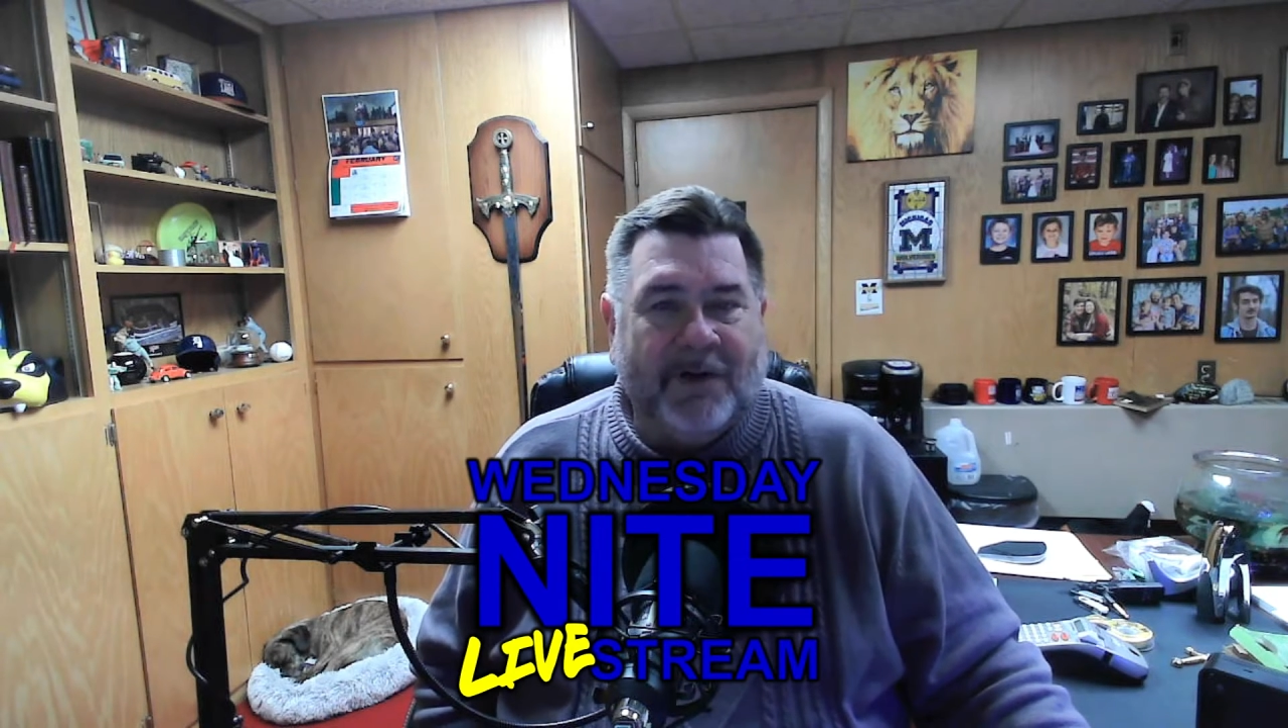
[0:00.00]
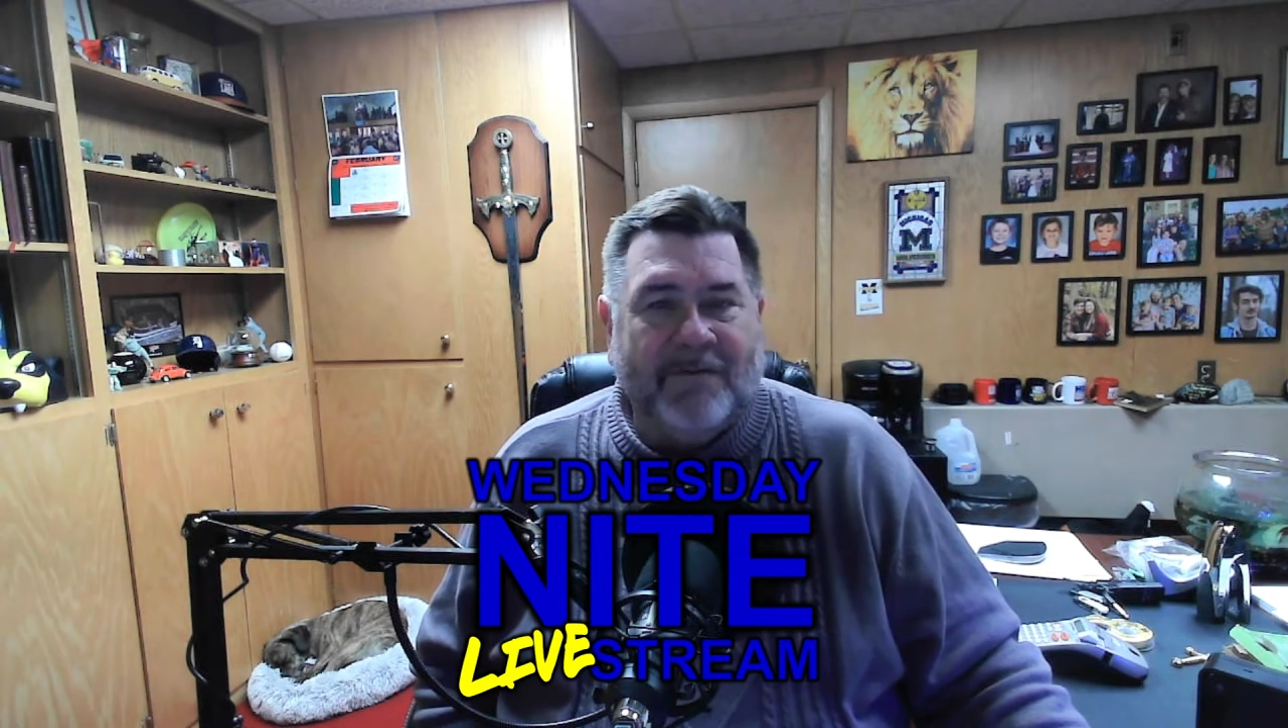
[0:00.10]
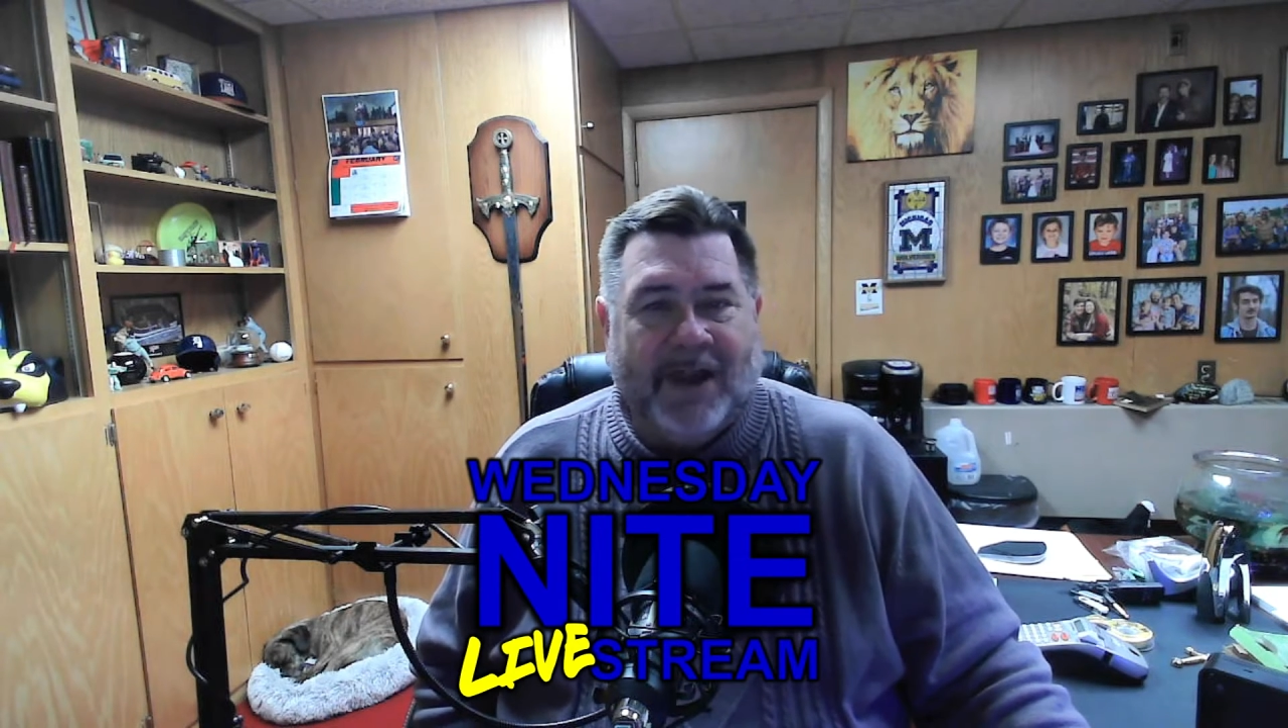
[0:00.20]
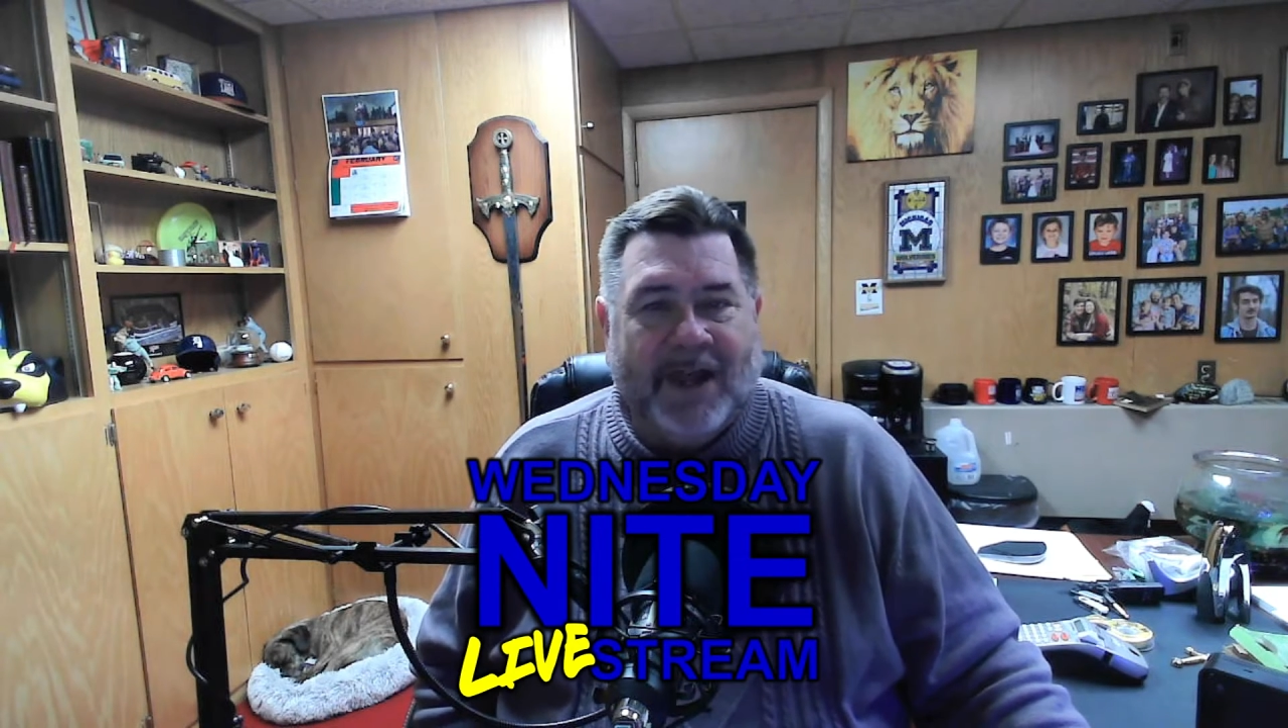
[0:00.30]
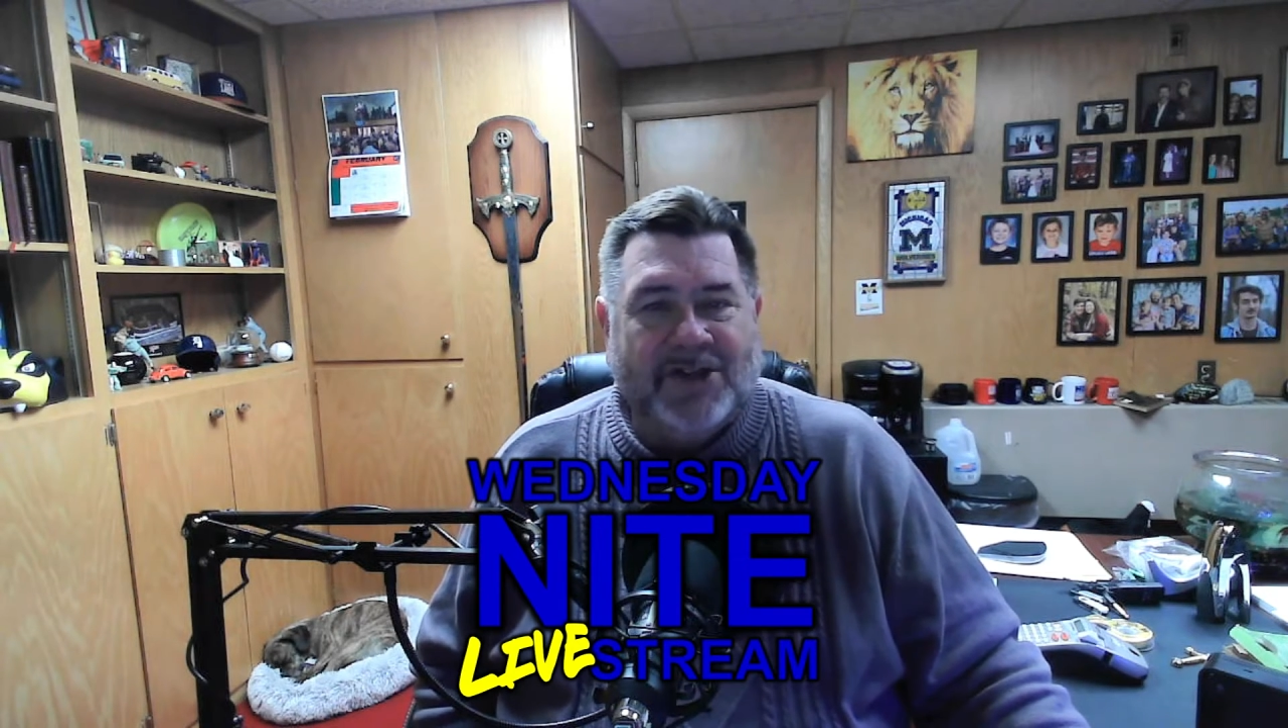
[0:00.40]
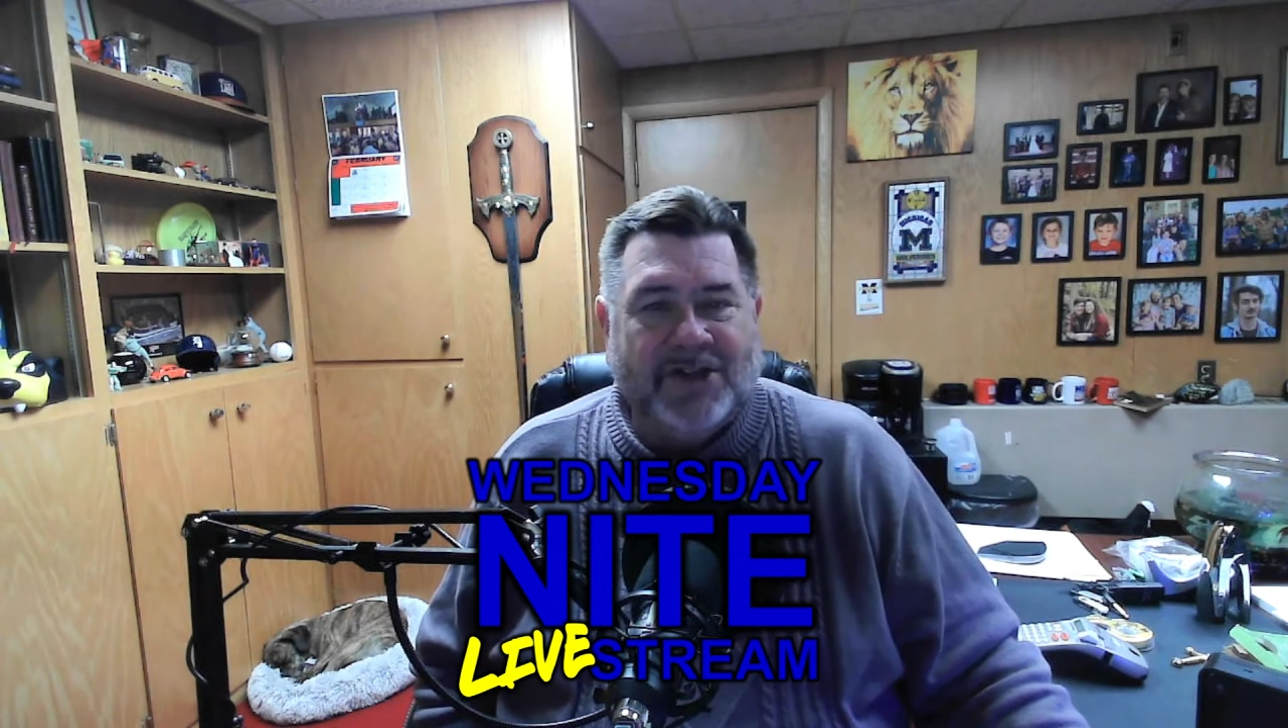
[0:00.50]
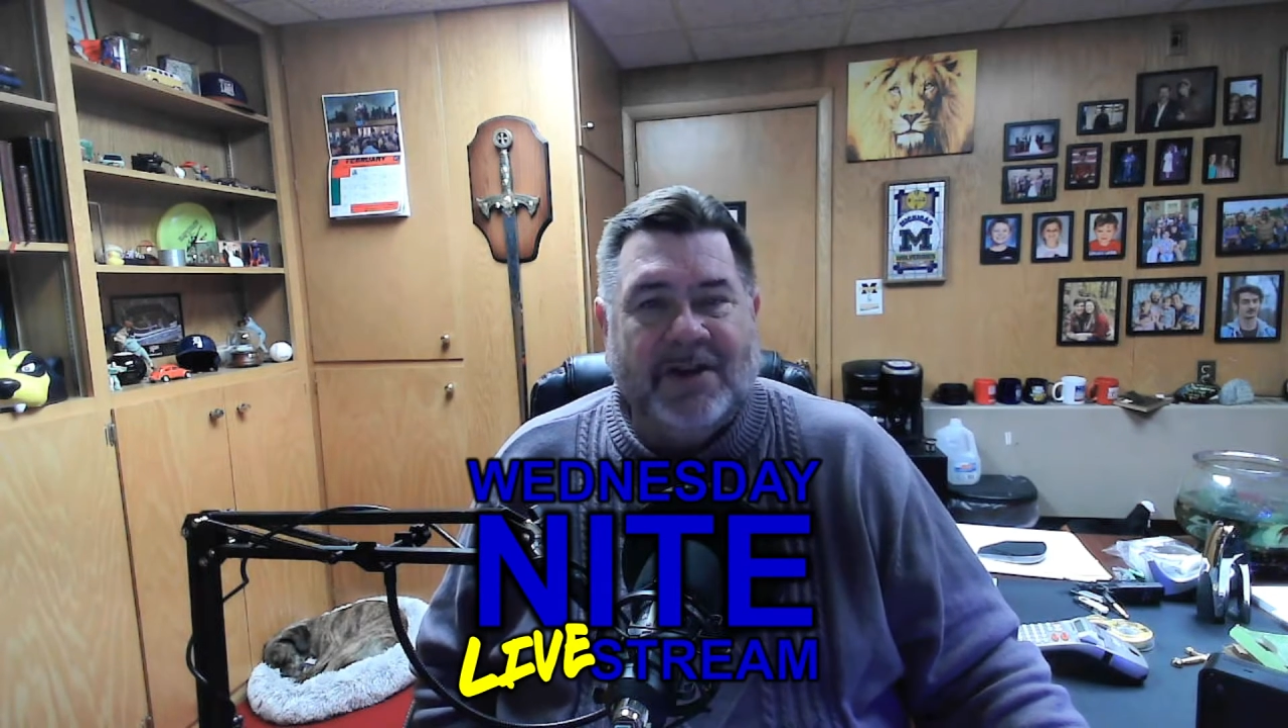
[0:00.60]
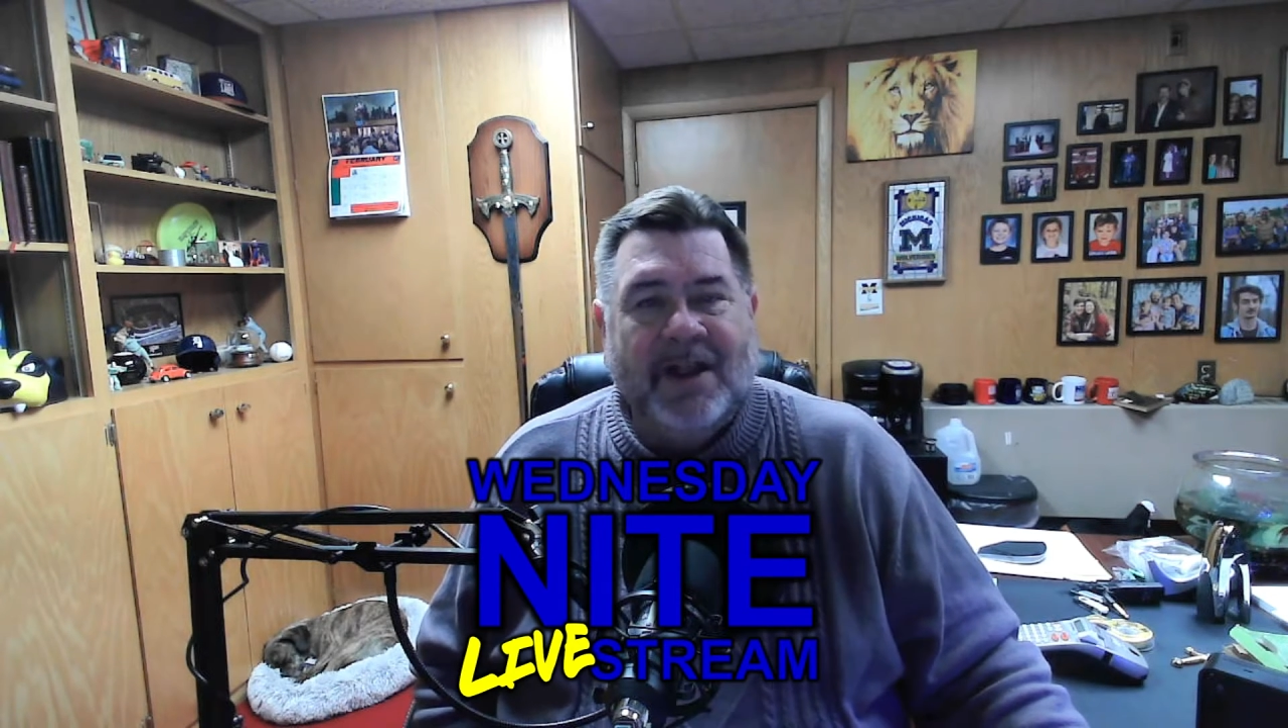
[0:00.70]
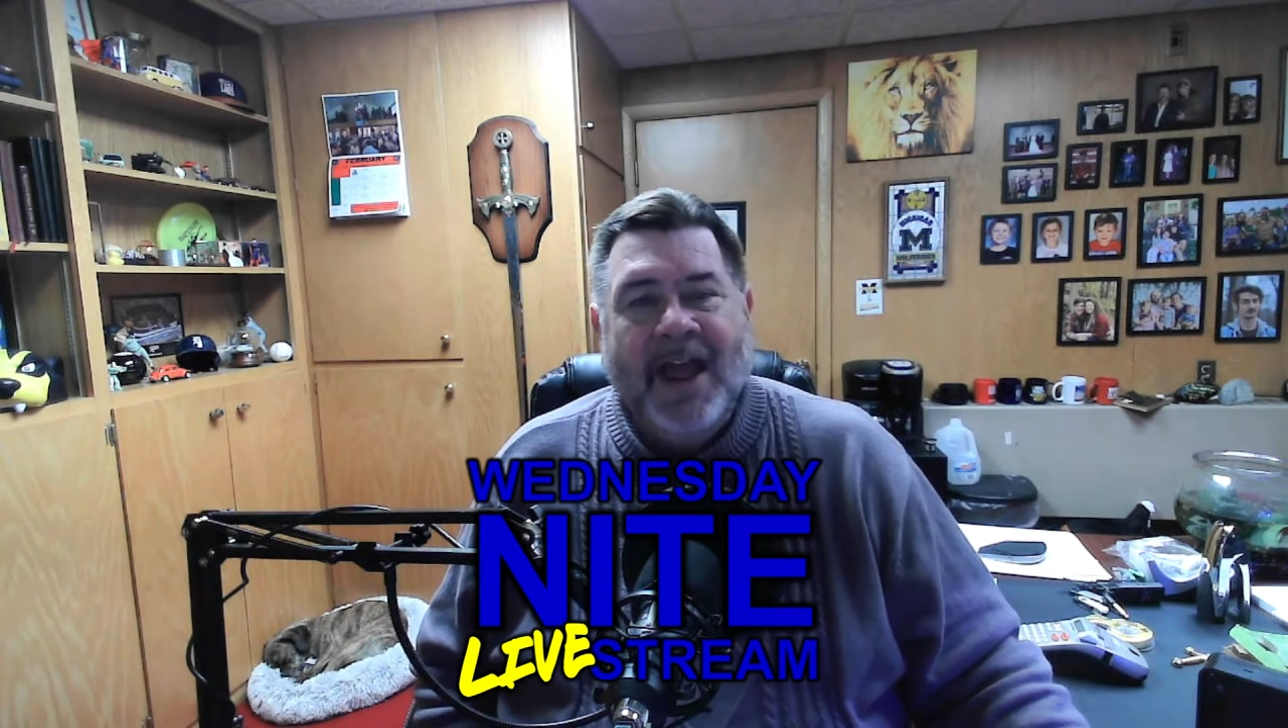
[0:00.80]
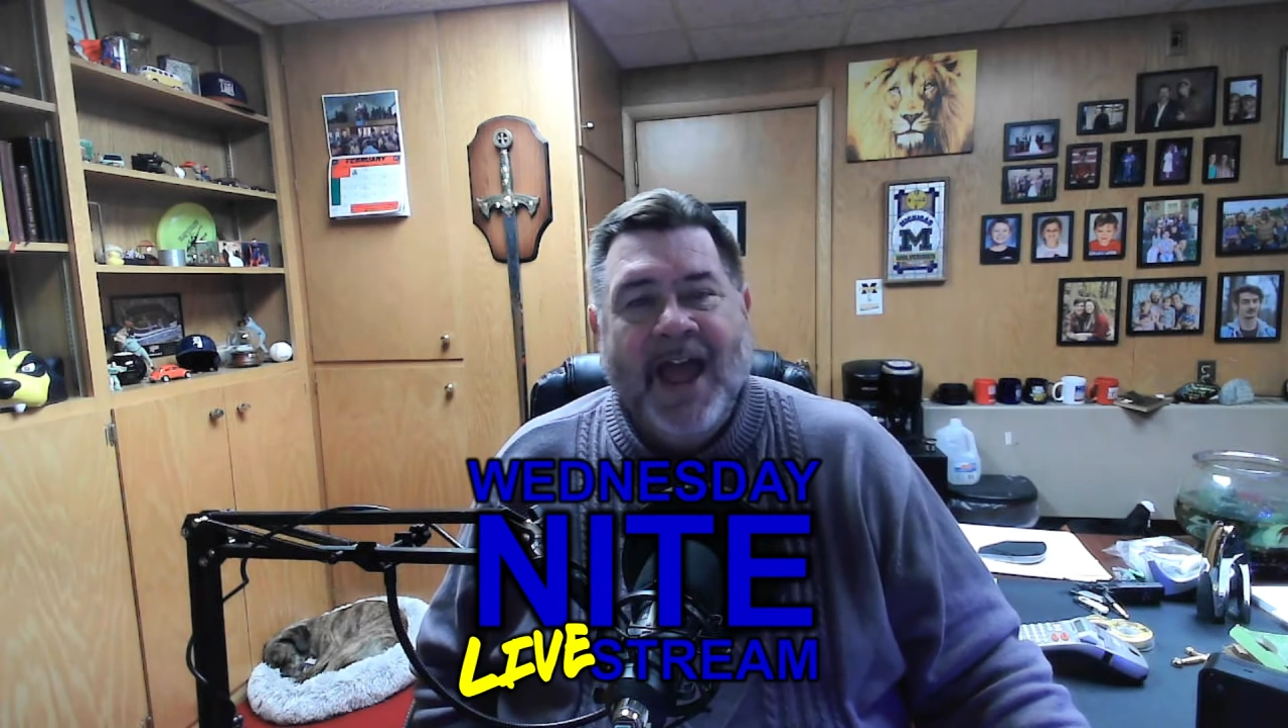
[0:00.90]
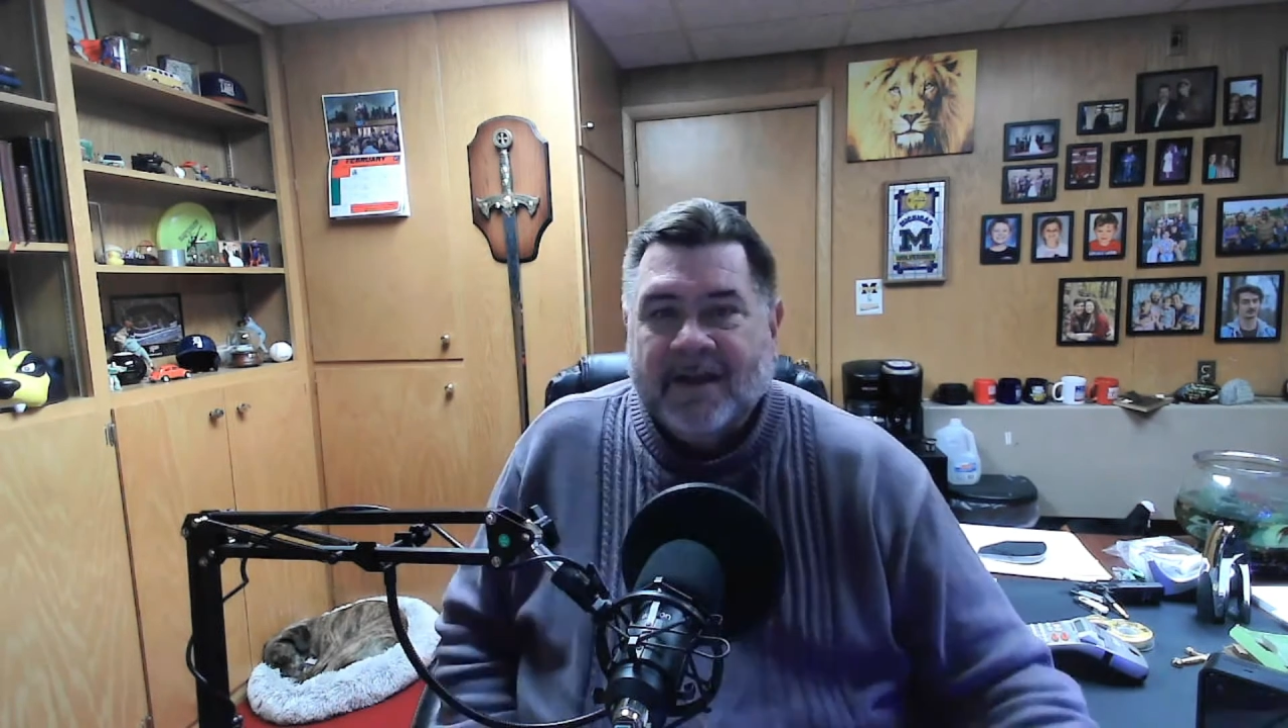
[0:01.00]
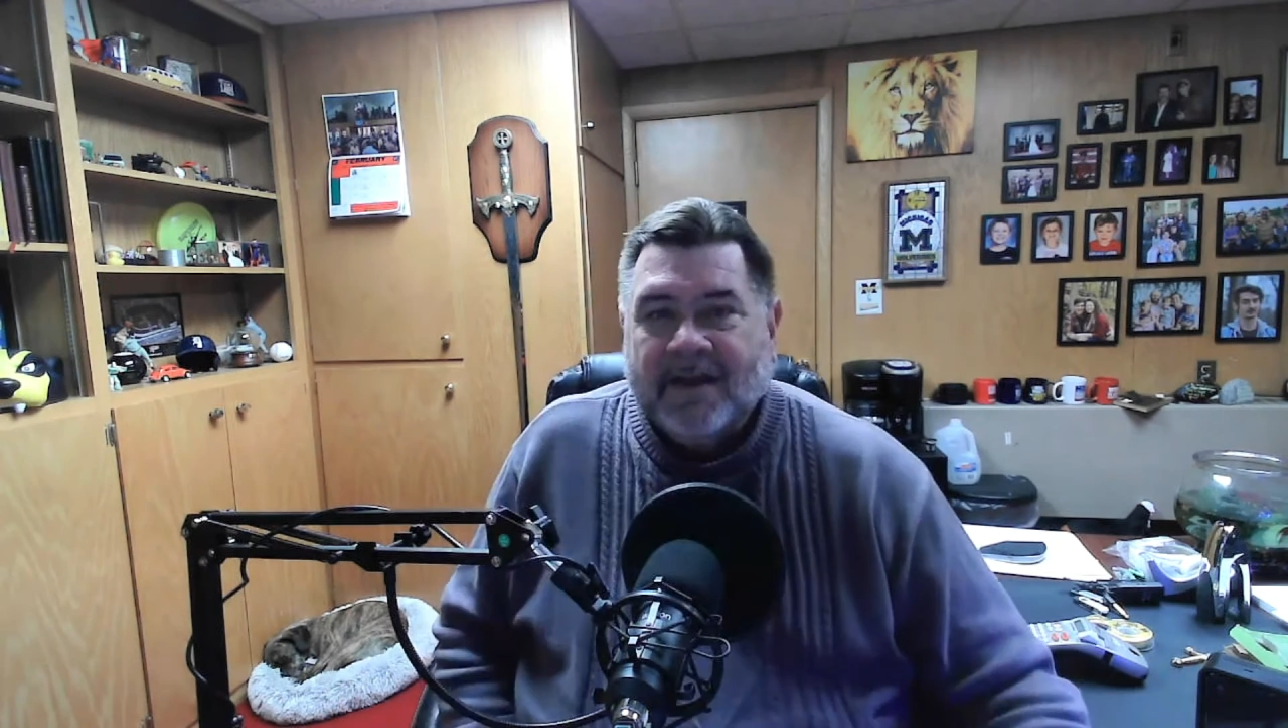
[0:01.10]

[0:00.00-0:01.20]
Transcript: Revelation.